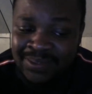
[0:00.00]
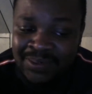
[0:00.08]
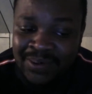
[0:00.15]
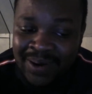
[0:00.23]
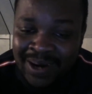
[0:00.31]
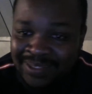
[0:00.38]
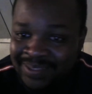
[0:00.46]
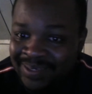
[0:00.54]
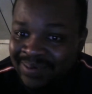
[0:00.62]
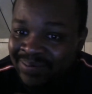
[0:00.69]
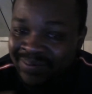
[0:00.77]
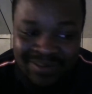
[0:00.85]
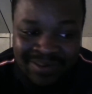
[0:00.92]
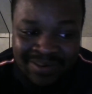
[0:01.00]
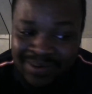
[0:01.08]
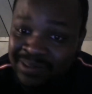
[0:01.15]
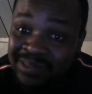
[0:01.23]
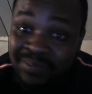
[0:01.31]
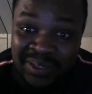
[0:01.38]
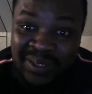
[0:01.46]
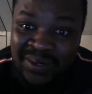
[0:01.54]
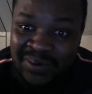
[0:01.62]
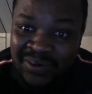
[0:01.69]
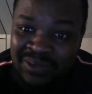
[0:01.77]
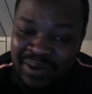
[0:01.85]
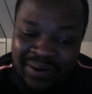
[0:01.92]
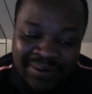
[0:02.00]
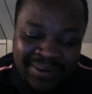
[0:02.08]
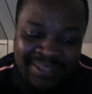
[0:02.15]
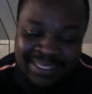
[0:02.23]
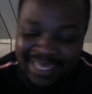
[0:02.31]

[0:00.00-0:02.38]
AutoZone. It, it was a pretty cool experience.